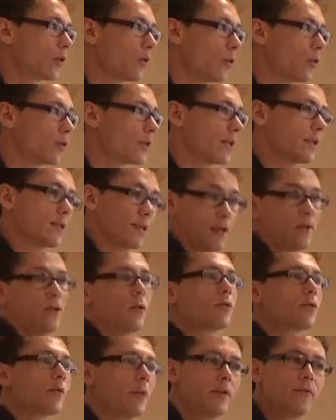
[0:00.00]
clauses and
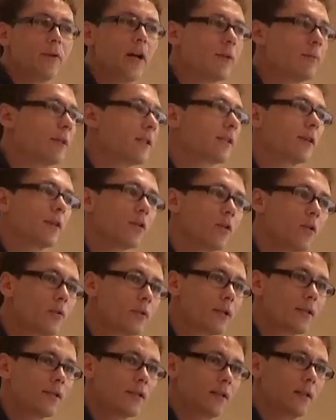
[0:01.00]
also environmental
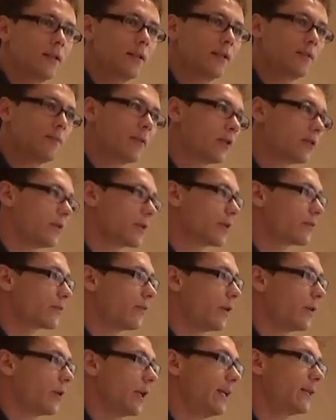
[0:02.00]
clauses, indeed, because it's
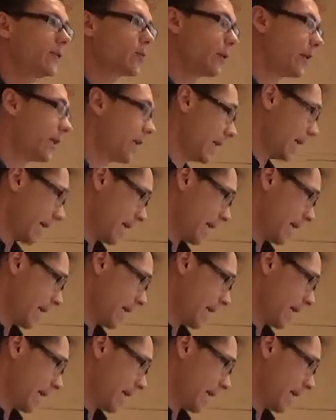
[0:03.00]
very linked. When